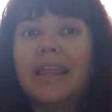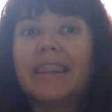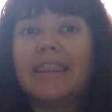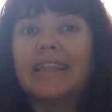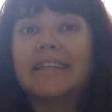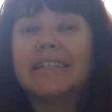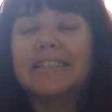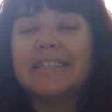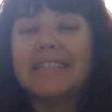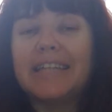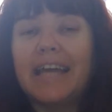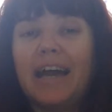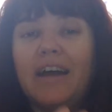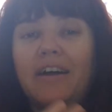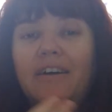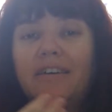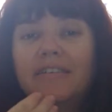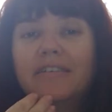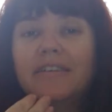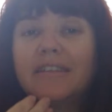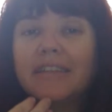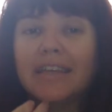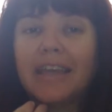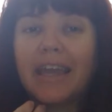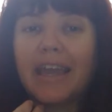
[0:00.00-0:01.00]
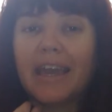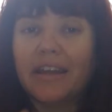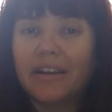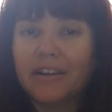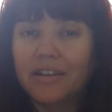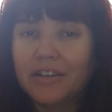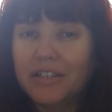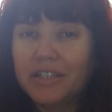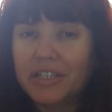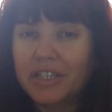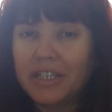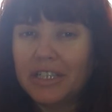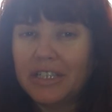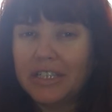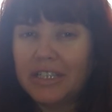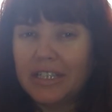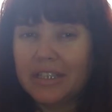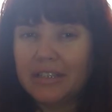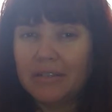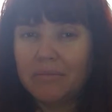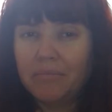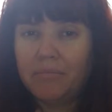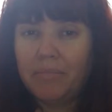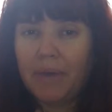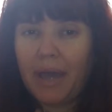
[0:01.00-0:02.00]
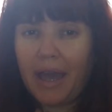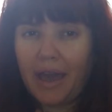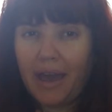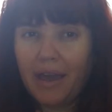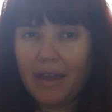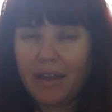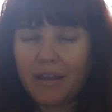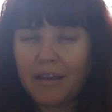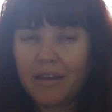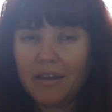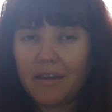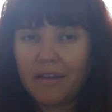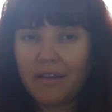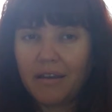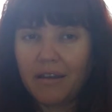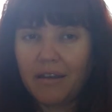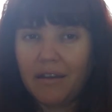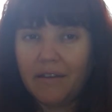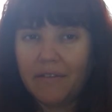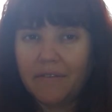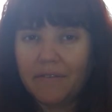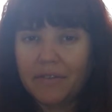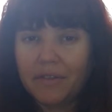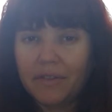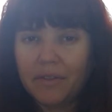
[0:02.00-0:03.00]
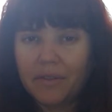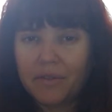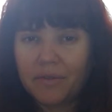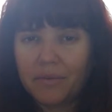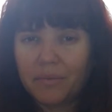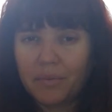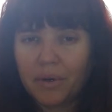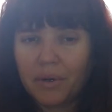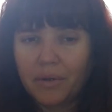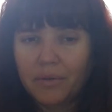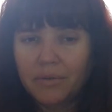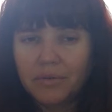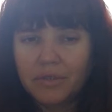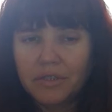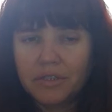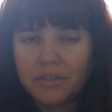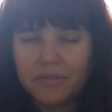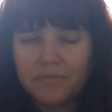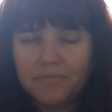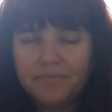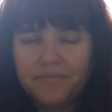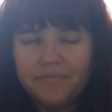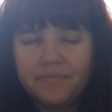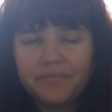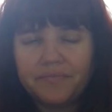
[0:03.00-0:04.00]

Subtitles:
the sound, the energy to the back of the throat.